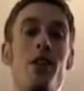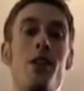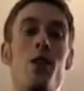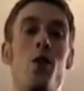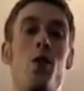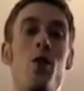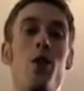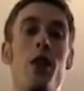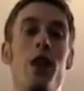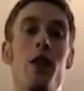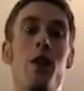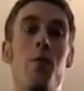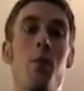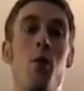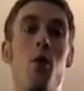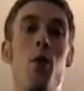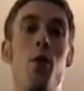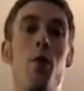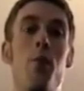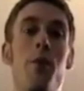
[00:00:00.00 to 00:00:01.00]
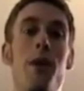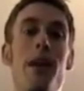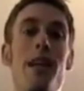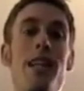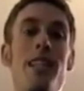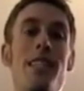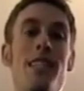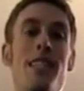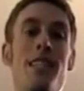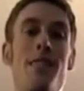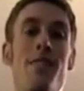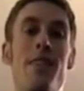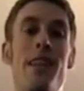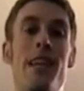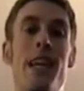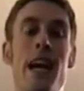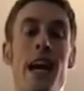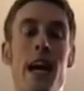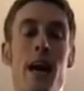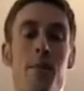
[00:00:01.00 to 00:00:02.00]
you hold onto both pieces of the
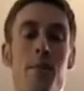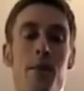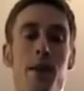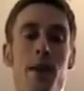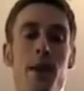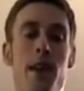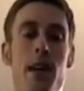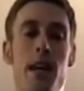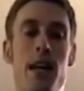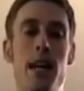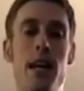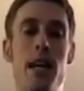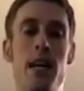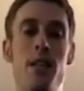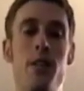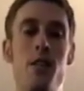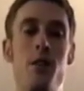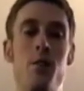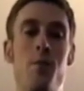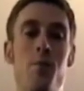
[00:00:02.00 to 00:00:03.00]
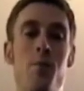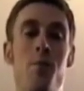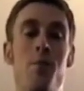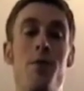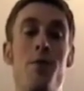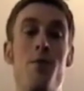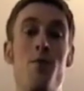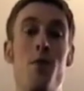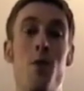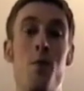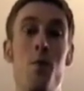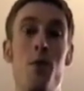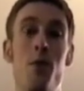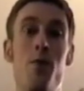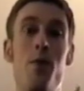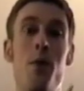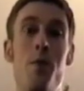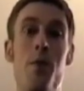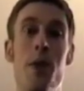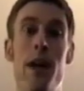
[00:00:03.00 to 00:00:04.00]
cap as you
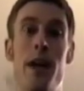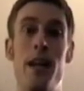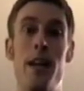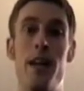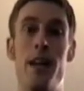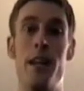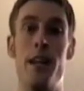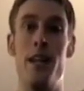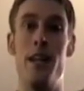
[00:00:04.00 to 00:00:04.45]
remove the pen,